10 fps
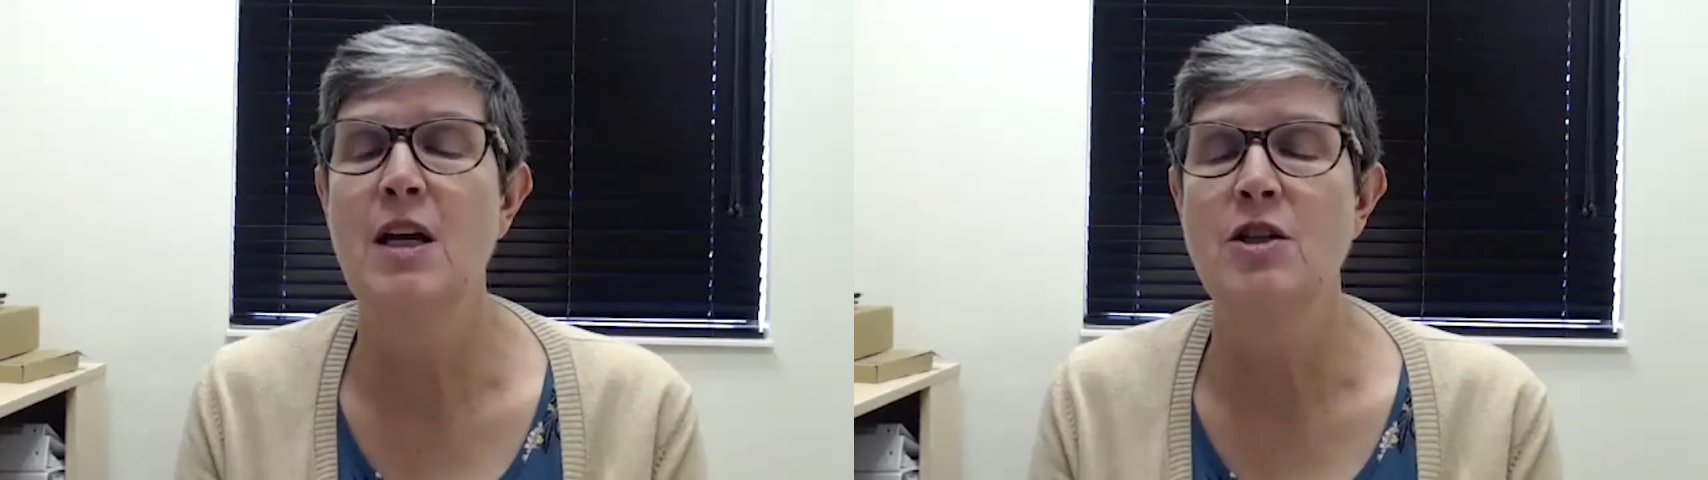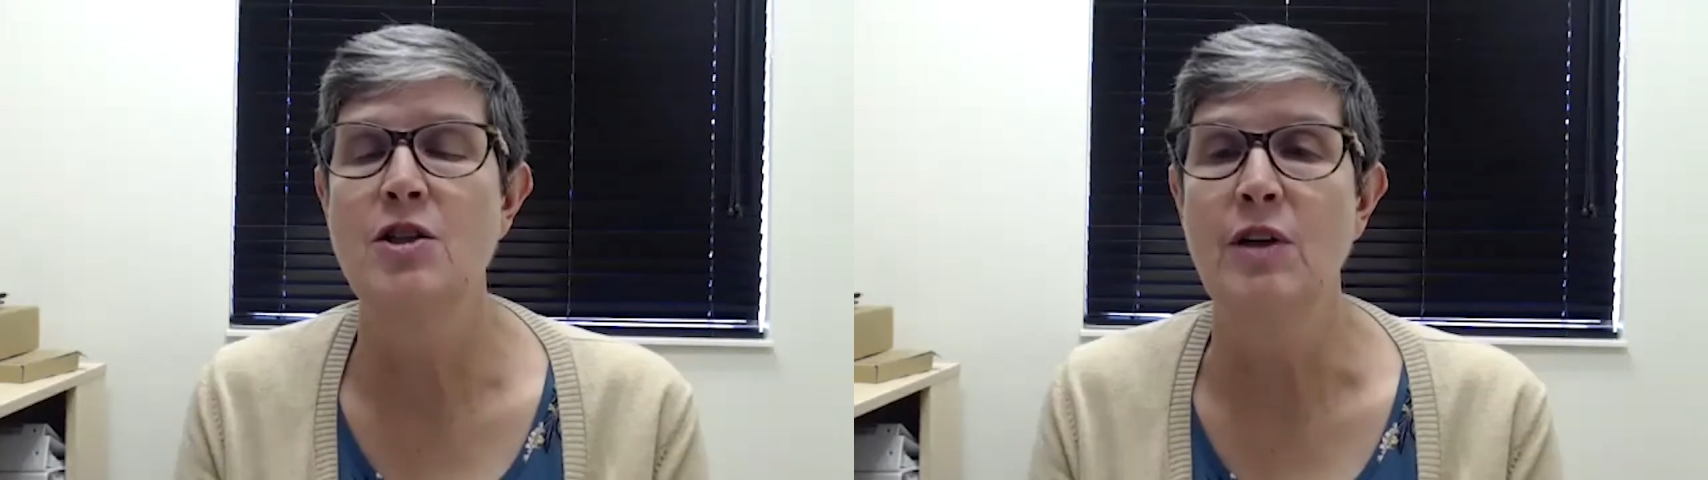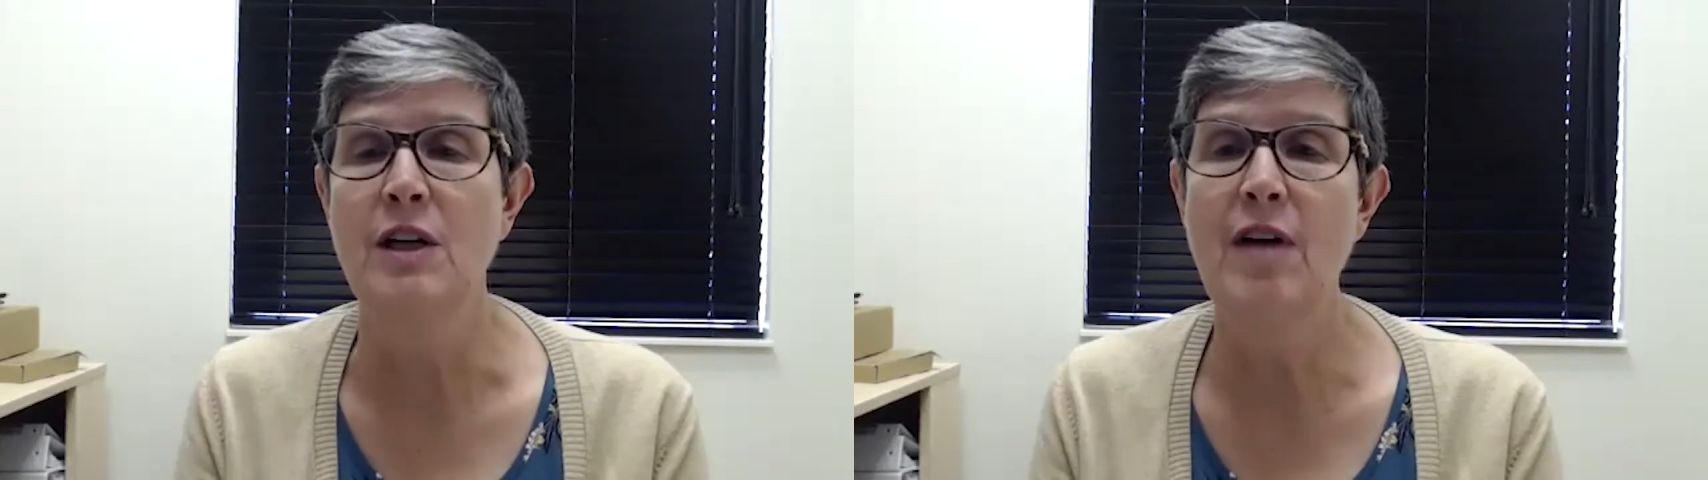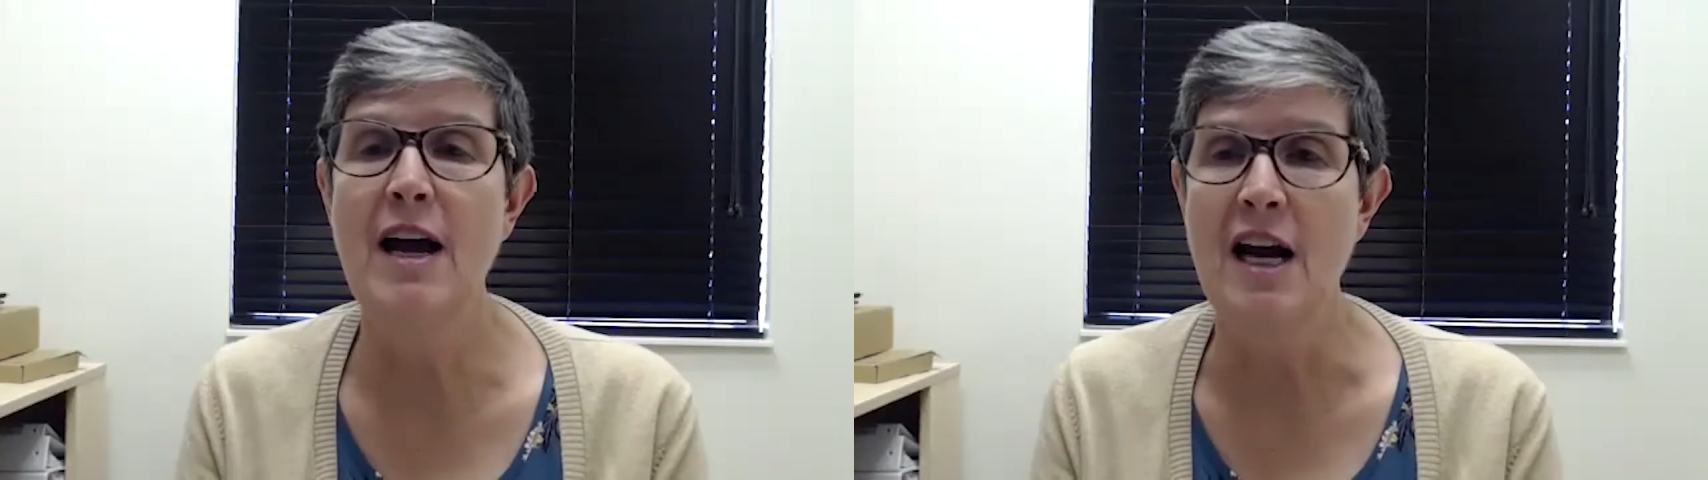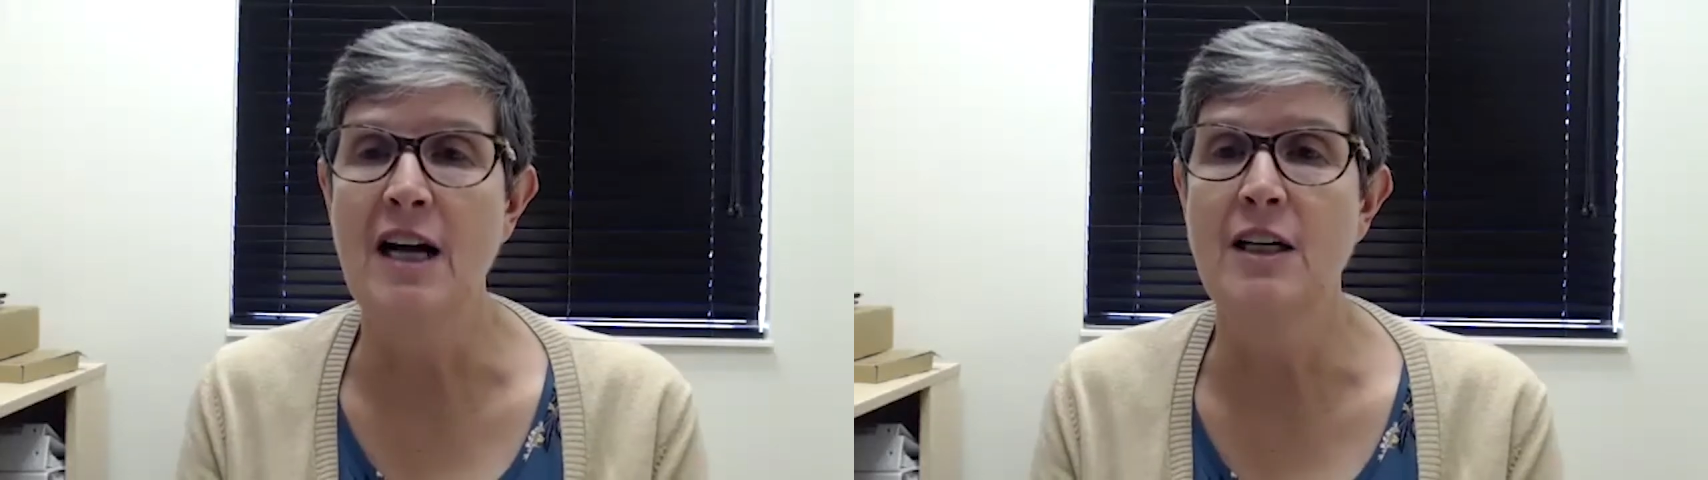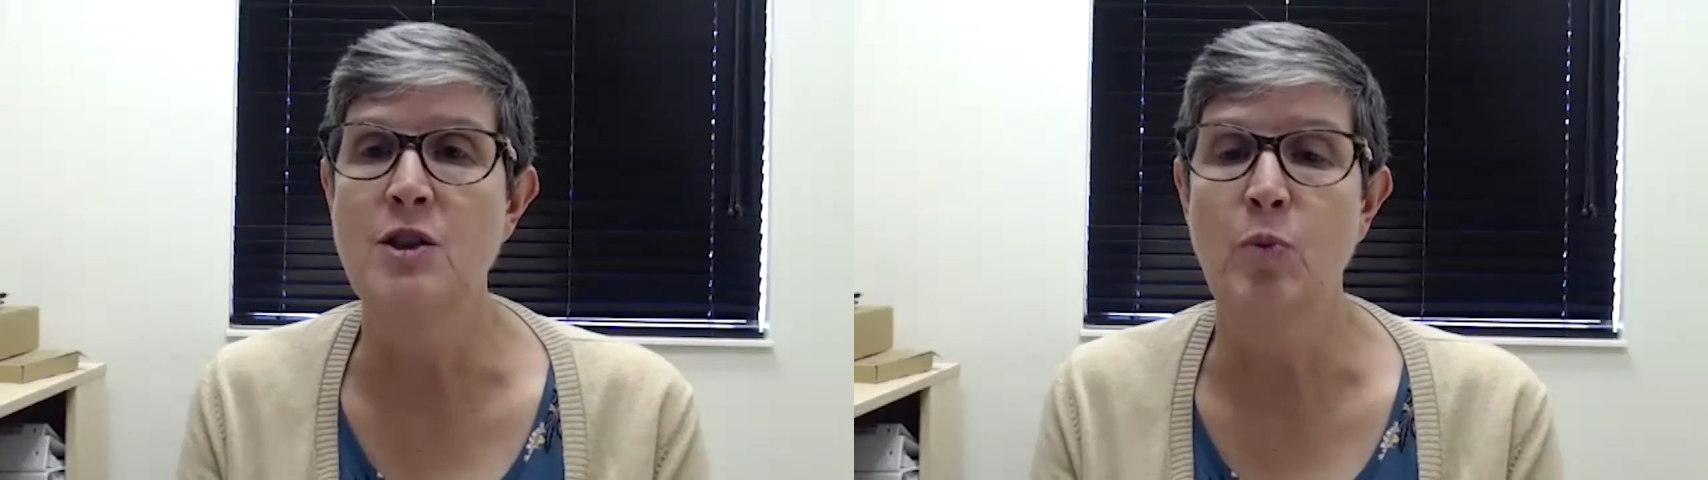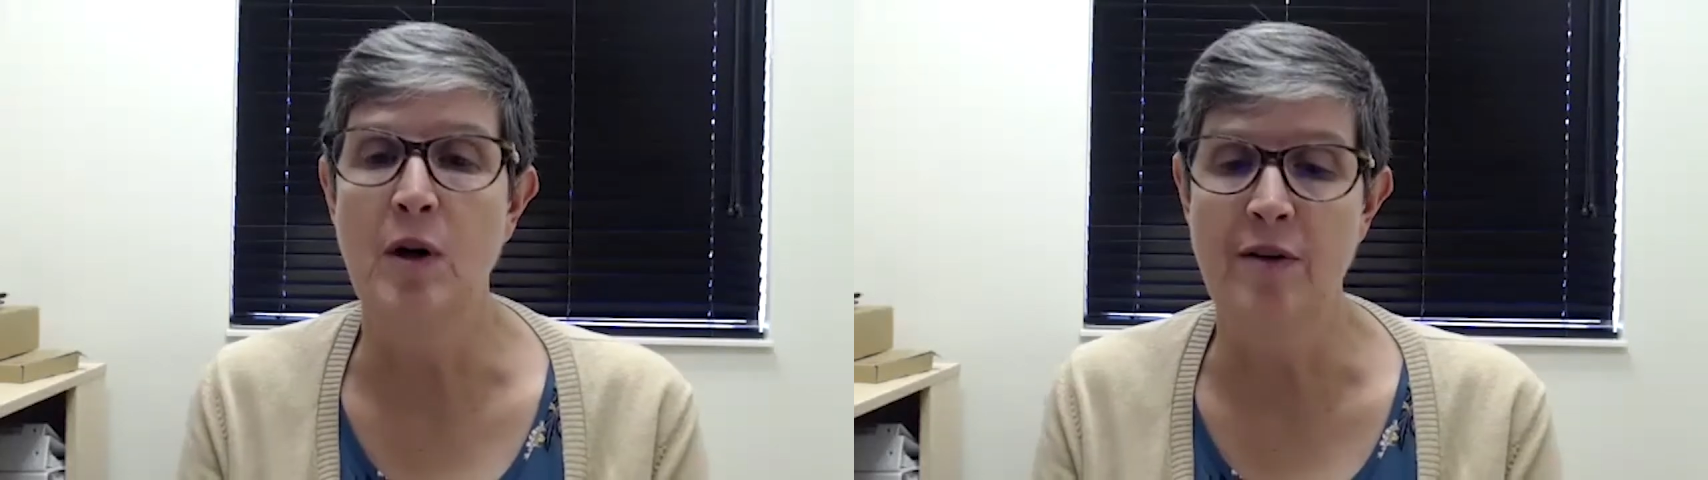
So eRad-Onc is where